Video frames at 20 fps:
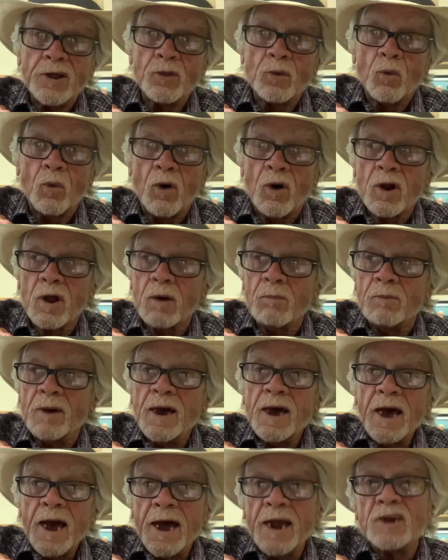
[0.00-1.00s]
one of them,
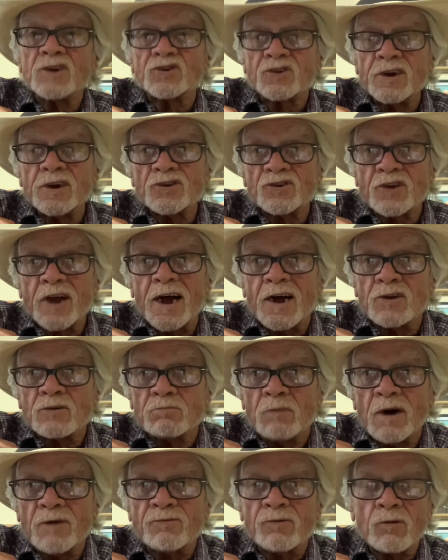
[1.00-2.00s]
and it still sounds
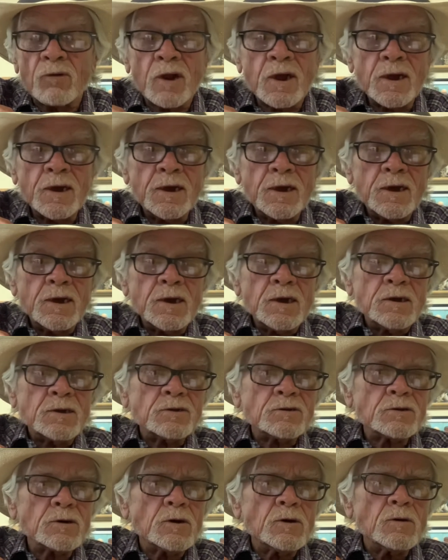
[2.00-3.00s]
muffled.
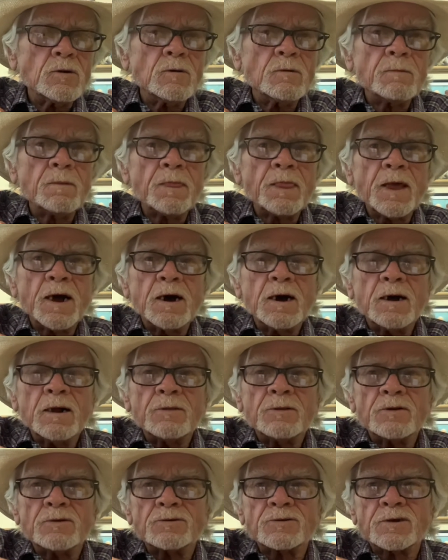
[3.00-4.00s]
So
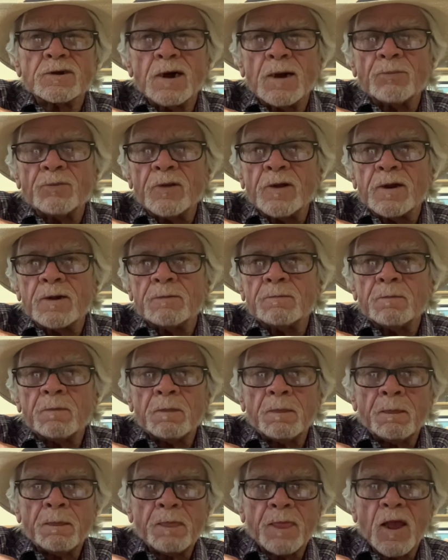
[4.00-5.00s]
there's something
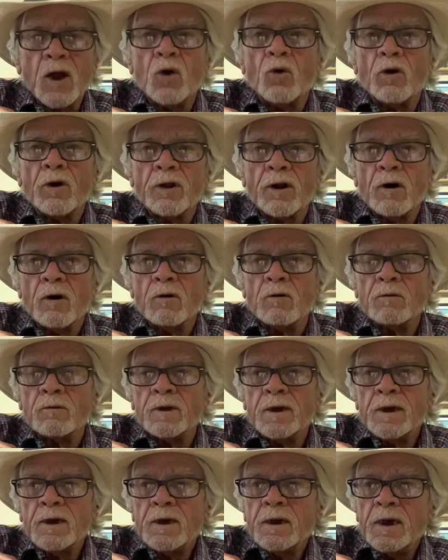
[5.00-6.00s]
going on
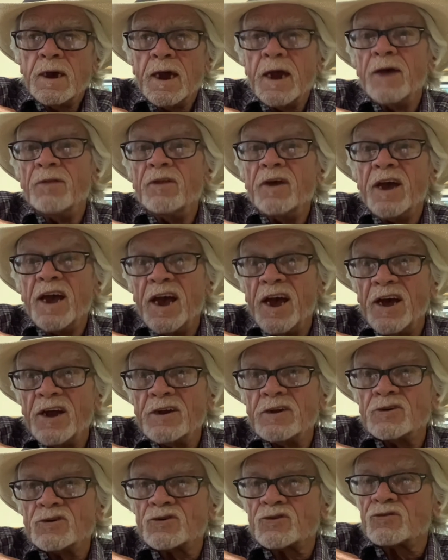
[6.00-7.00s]
in the
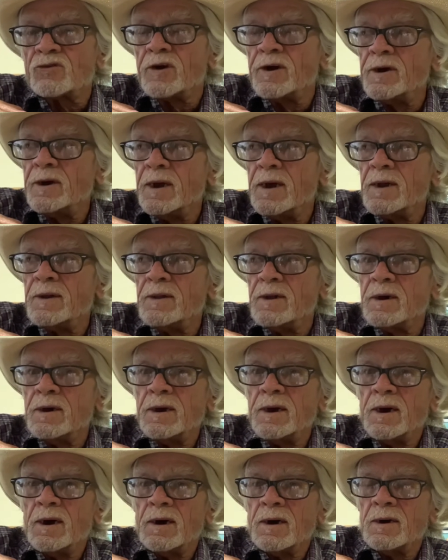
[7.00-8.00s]
industry, in
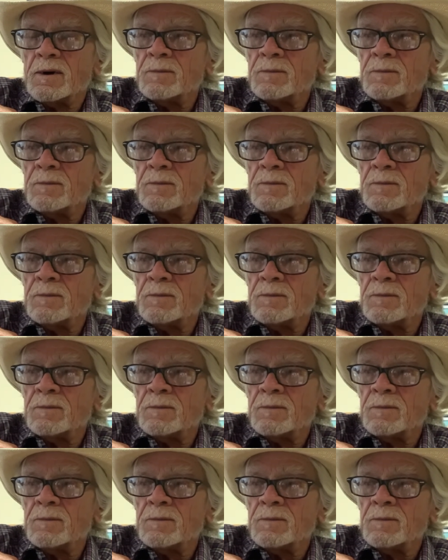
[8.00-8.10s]
the